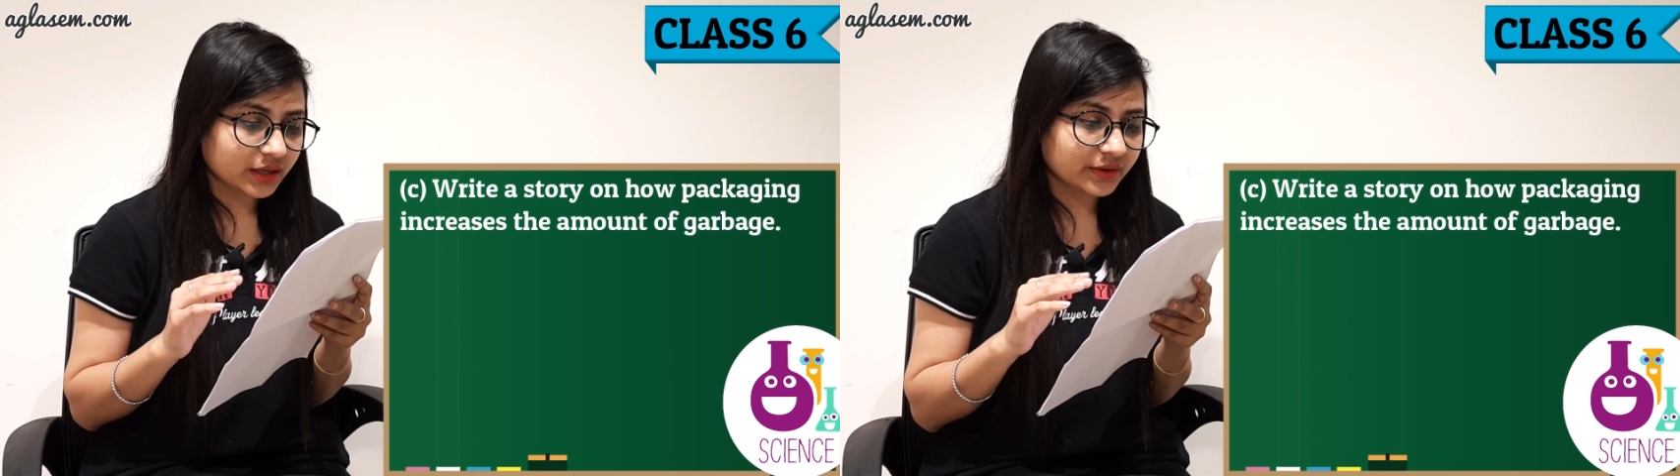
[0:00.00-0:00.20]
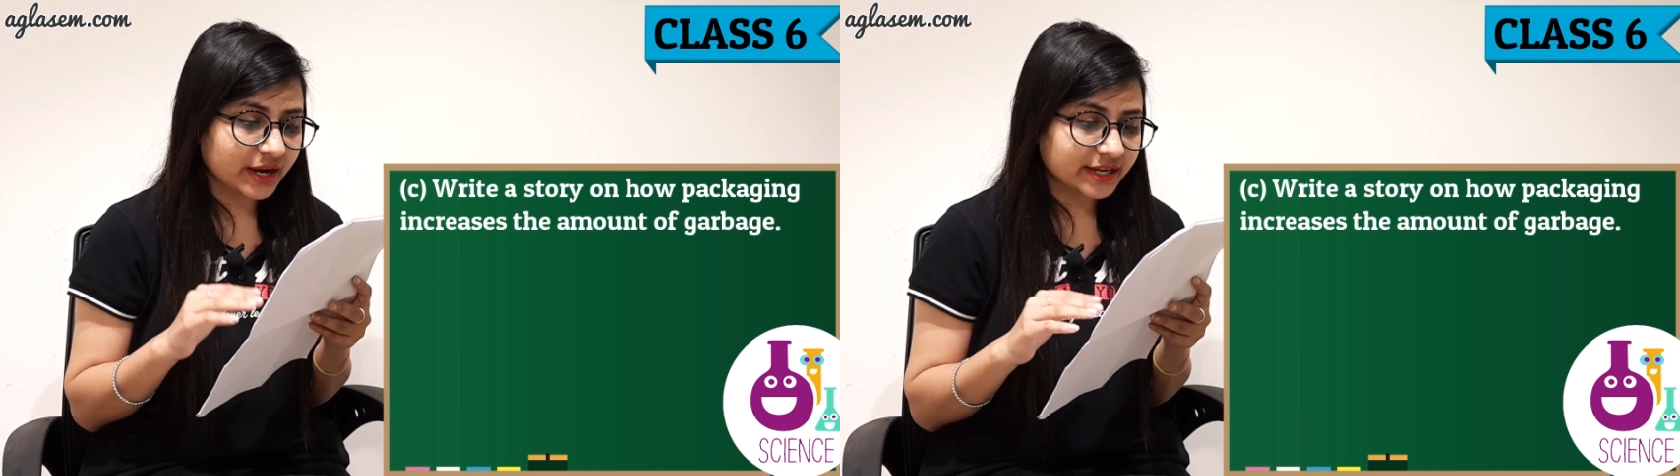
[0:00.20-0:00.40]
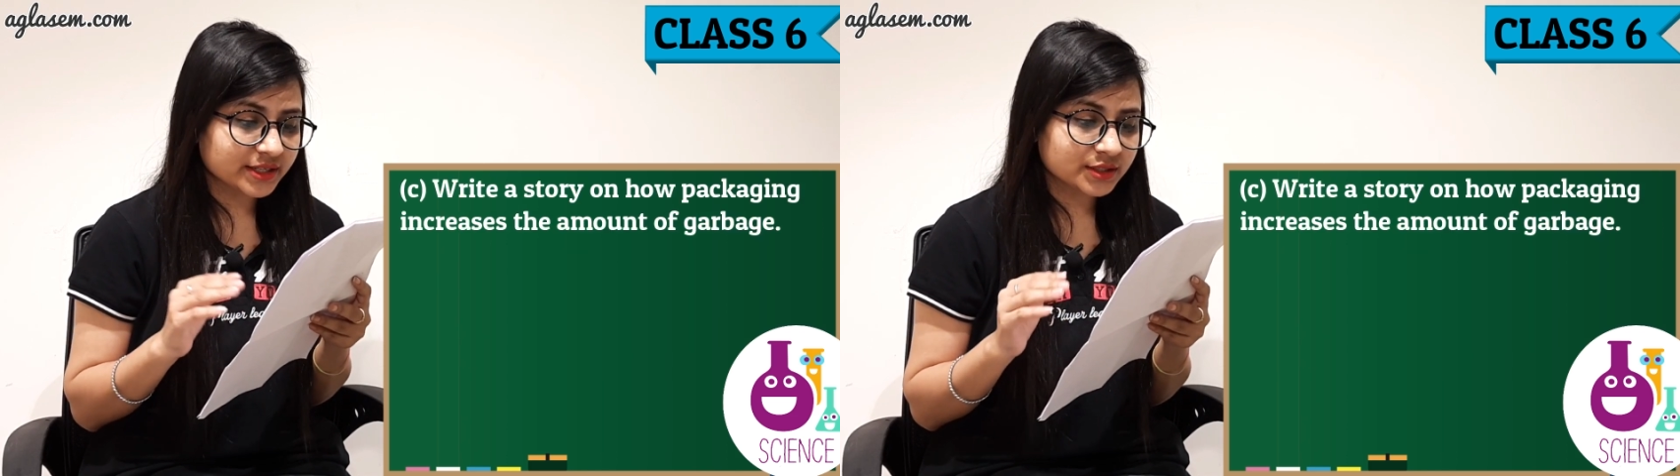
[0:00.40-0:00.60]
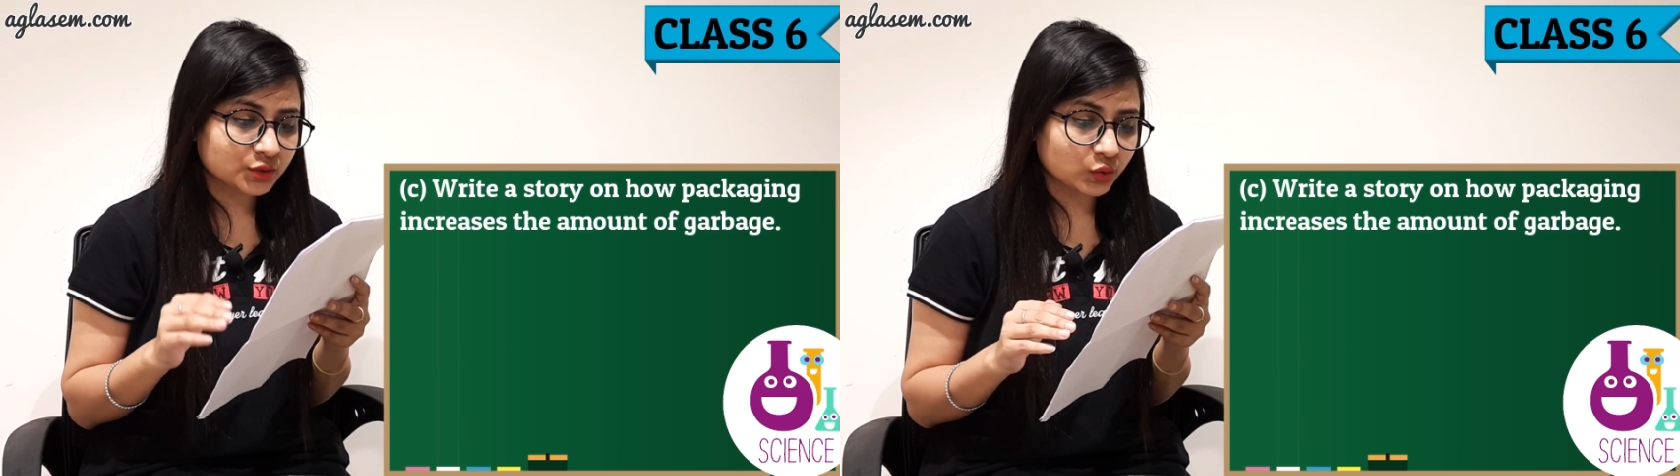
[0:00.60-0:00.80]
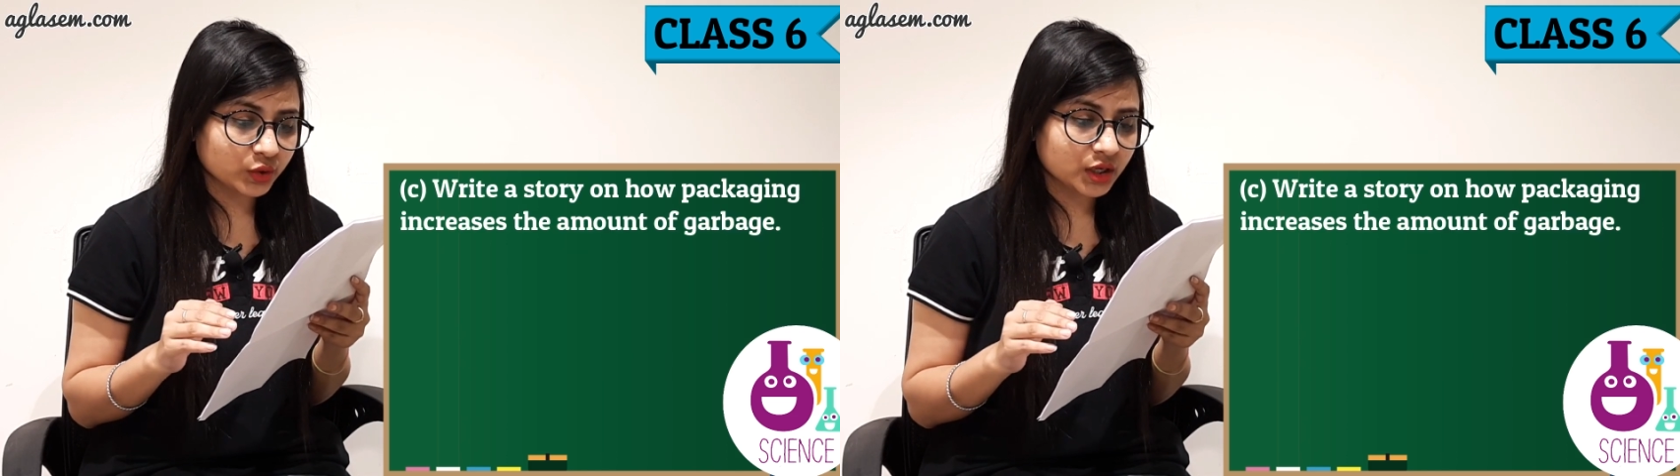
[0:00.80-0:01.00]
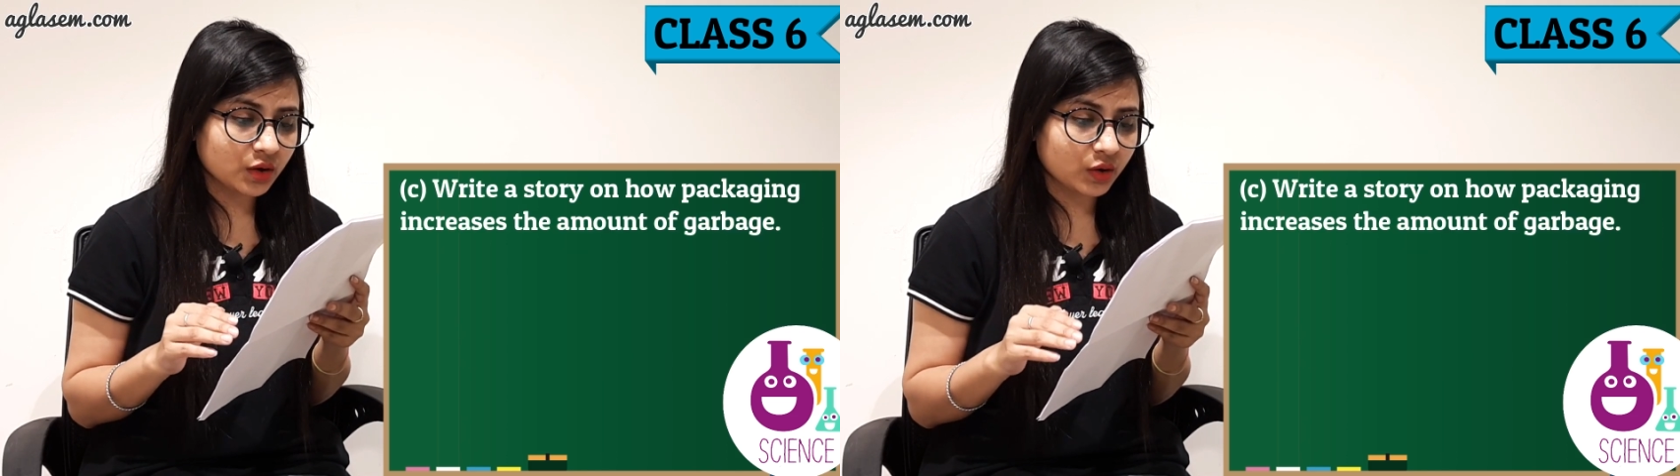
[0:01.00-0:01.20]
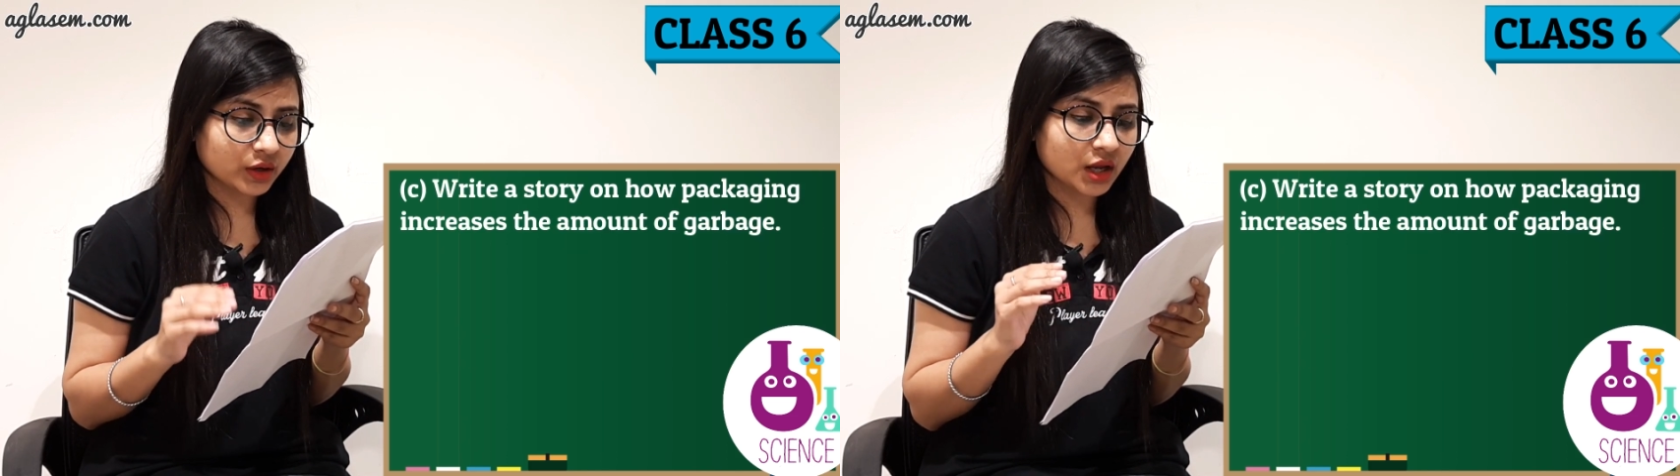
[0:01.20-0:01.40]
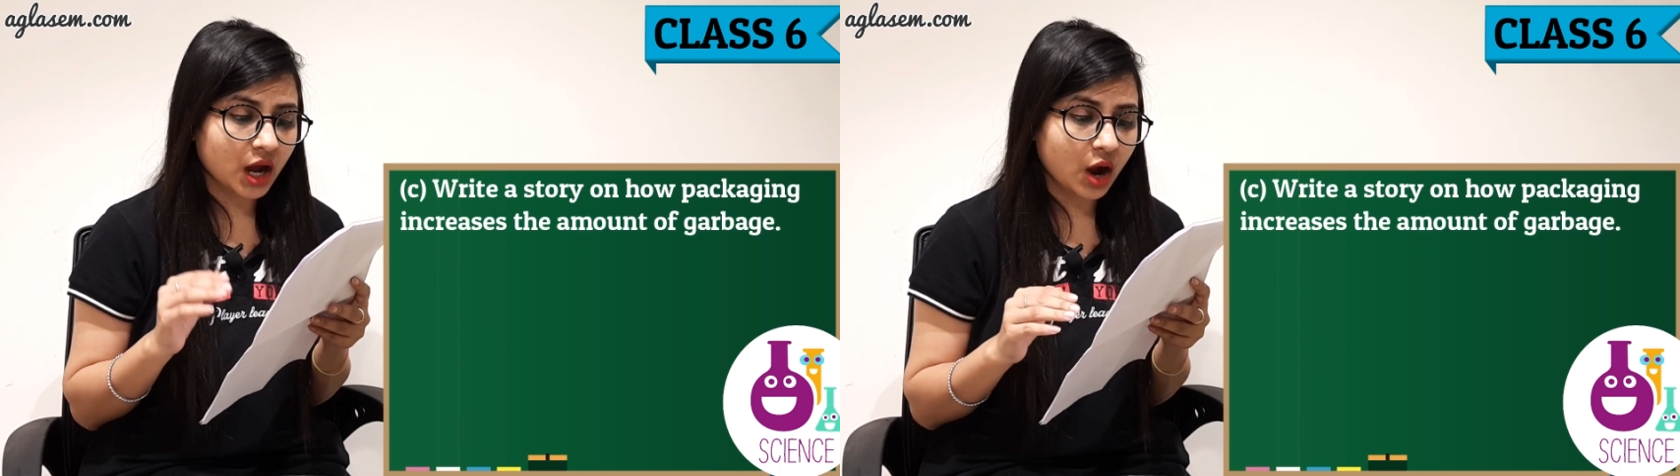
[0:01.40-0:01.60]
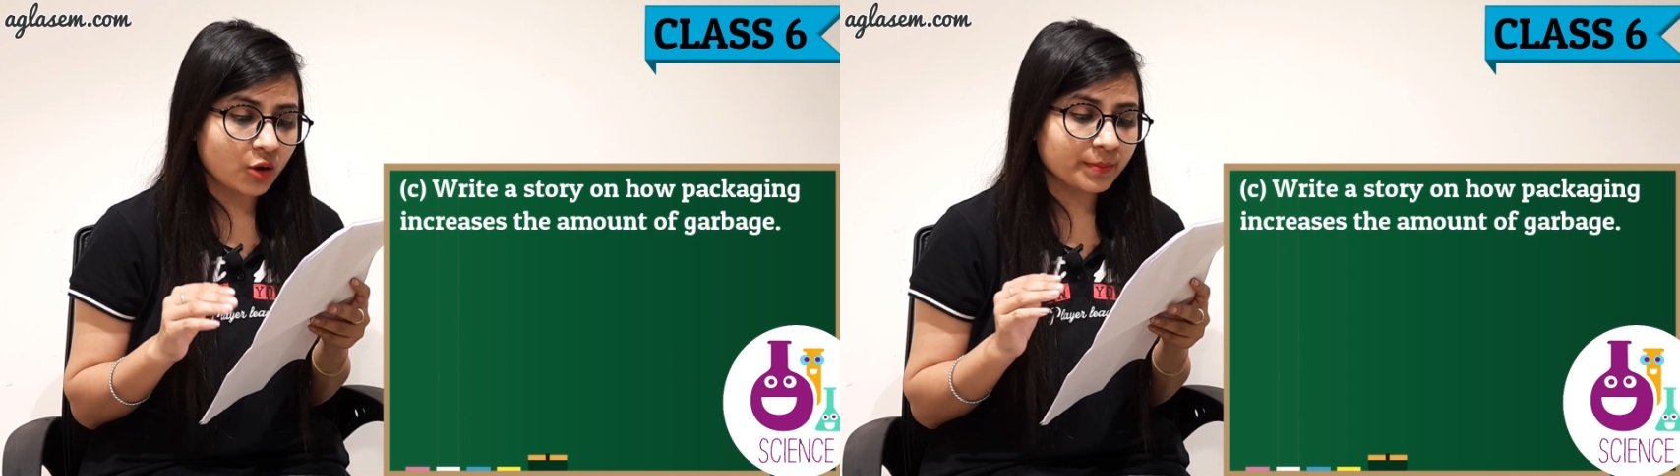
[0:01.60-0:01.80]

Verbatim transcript: Write a story on how